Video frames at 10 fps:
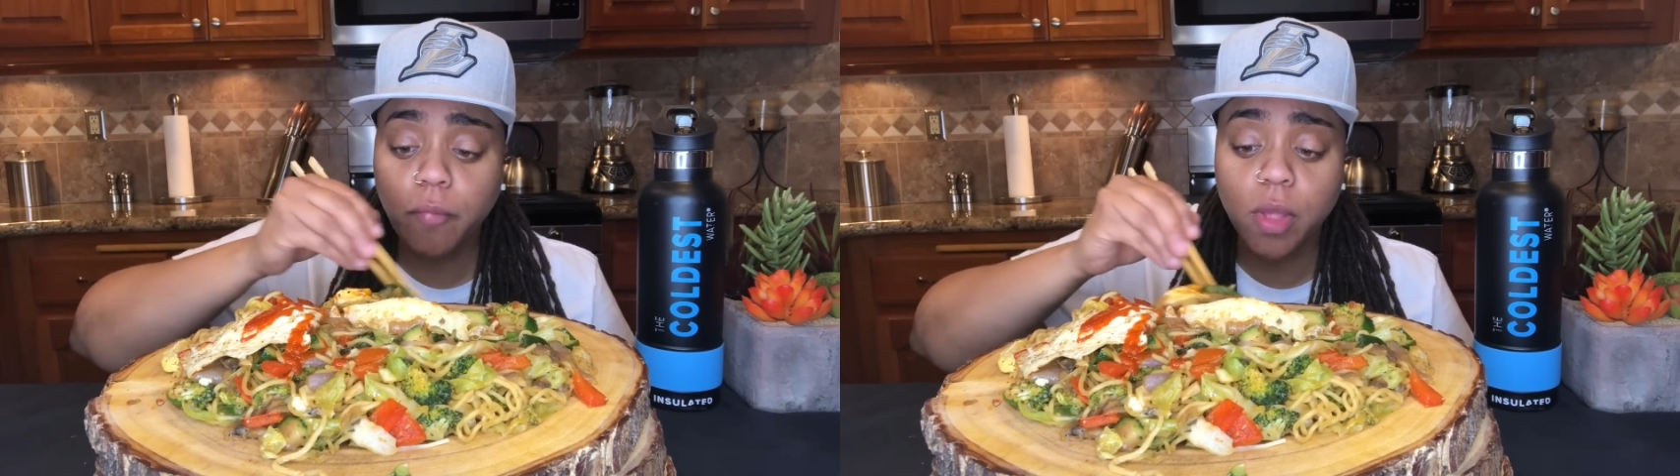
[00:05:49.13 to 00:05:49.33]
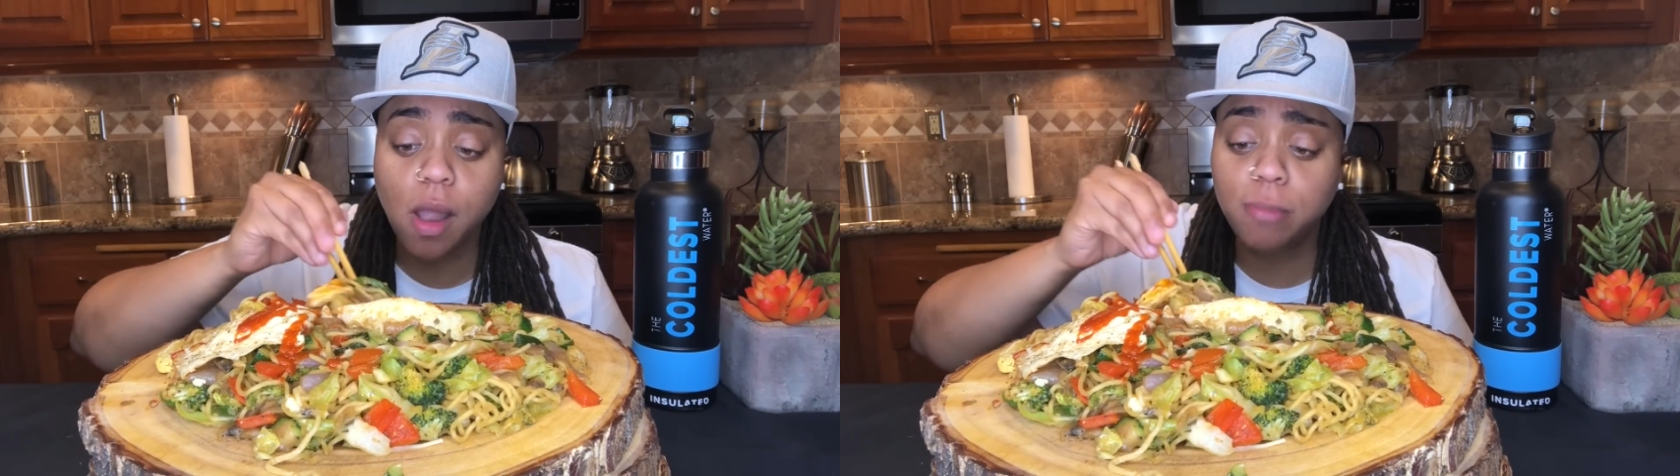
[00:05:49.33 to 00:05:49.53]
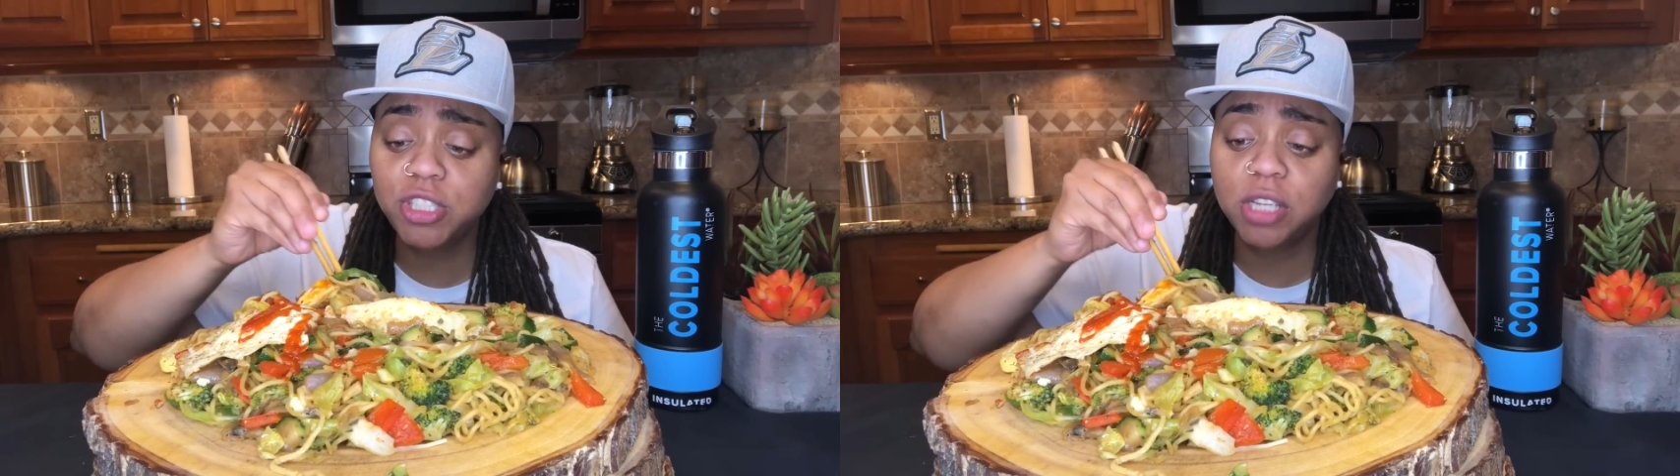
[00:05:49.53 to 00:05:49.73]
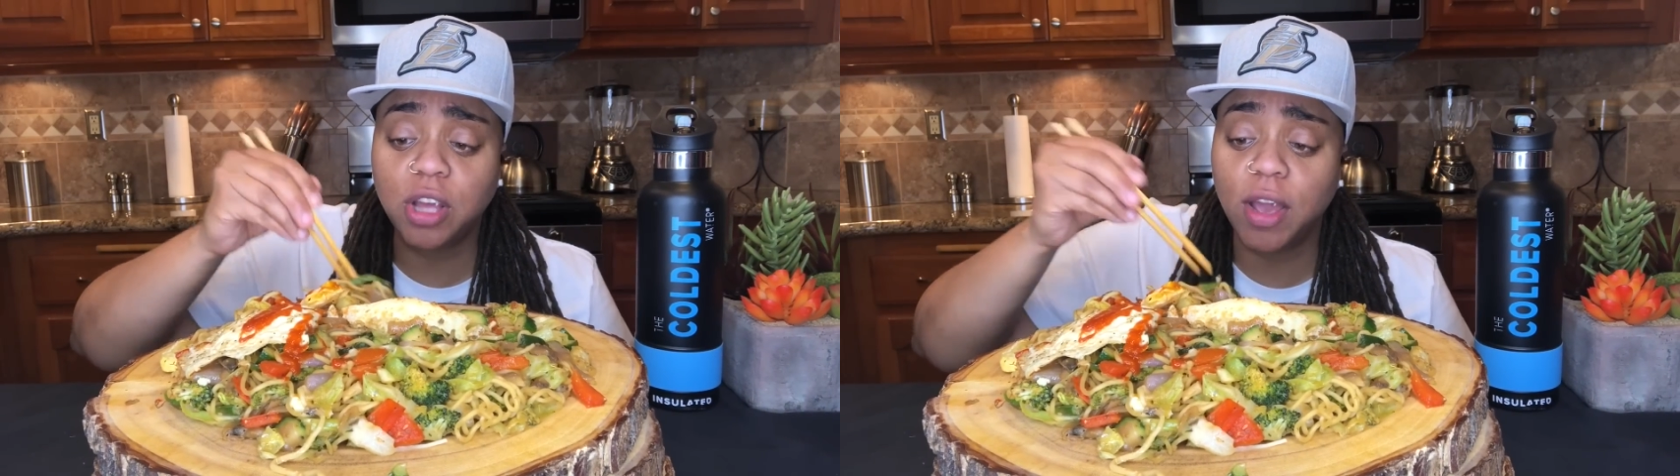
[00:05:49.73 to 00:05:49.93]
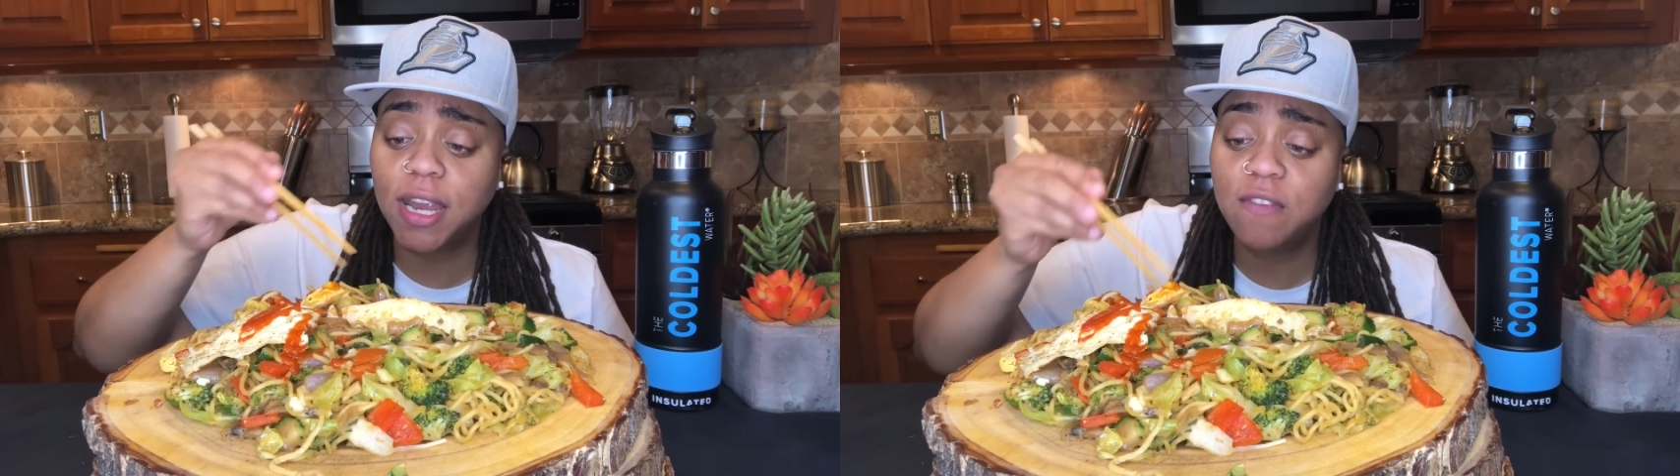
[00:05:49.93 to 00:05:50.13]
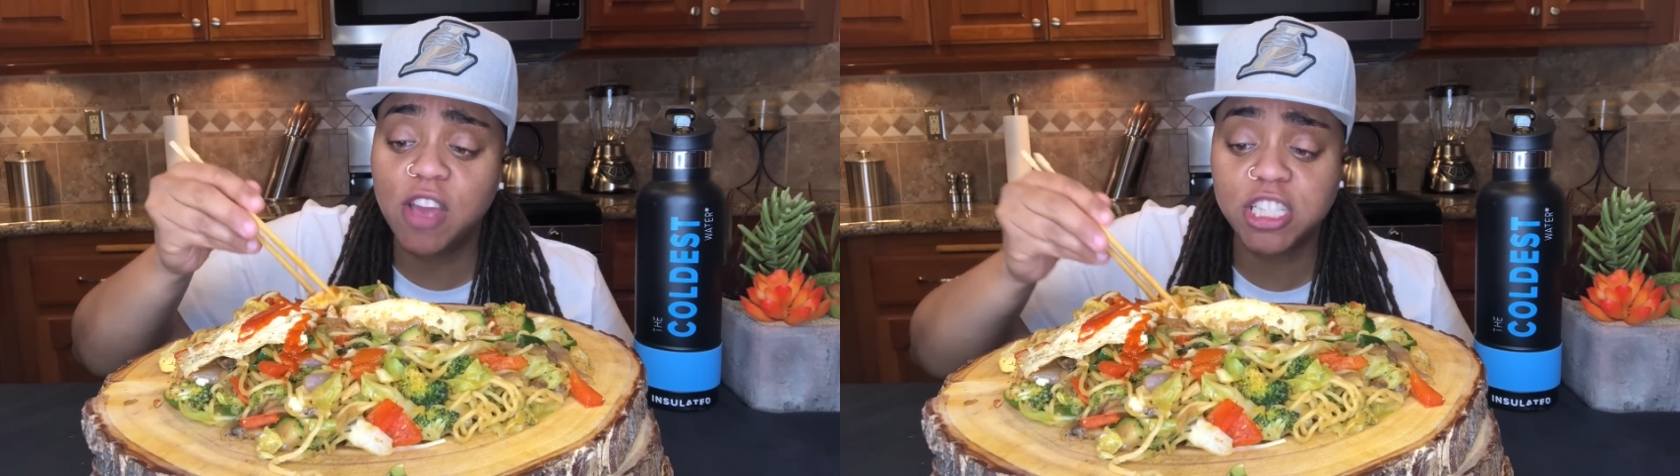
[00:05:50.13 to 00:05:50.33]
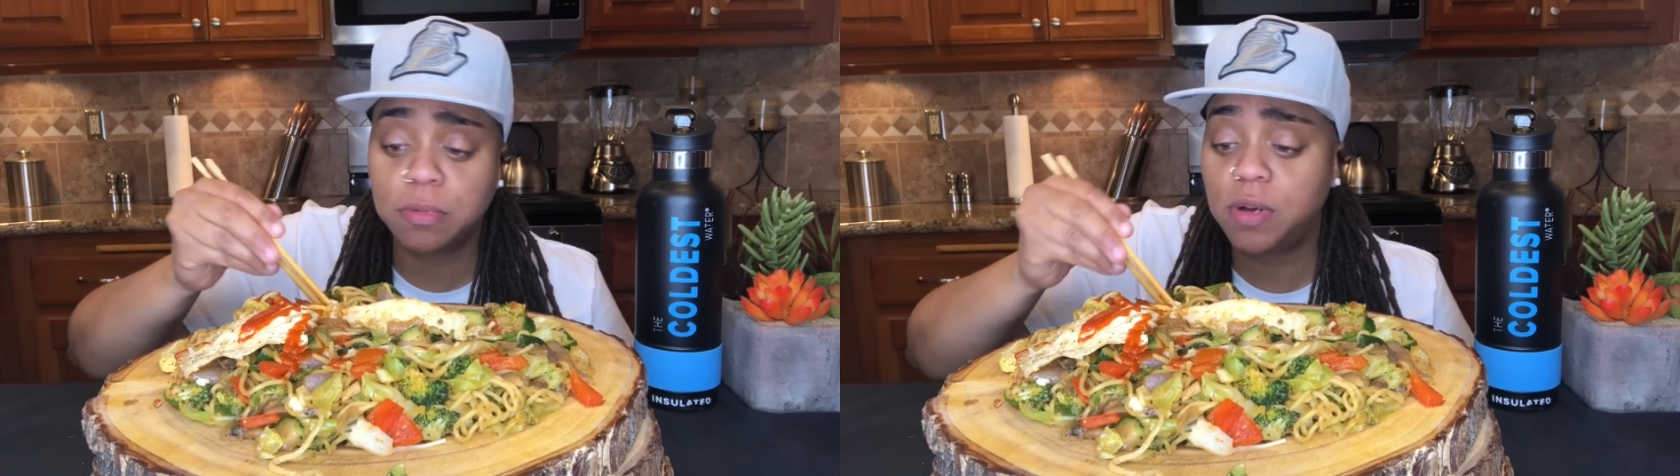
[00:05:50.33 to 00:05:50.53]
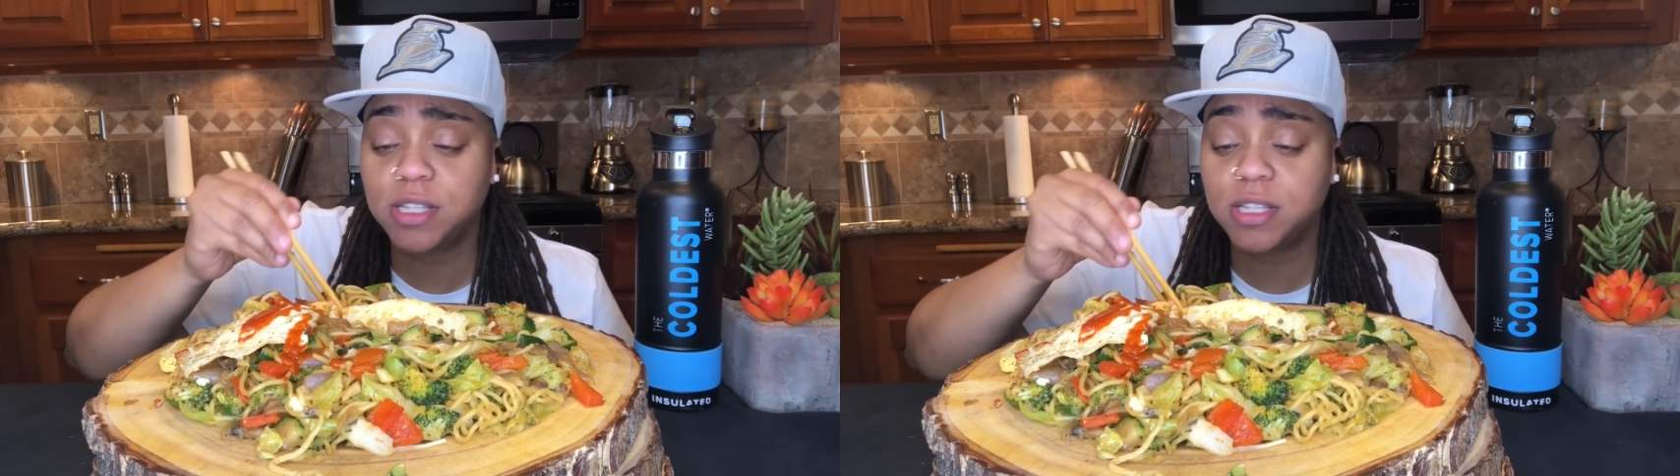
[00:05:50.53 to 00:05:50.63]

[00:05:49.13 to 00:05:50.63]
I'm telling y'all, any vegetable I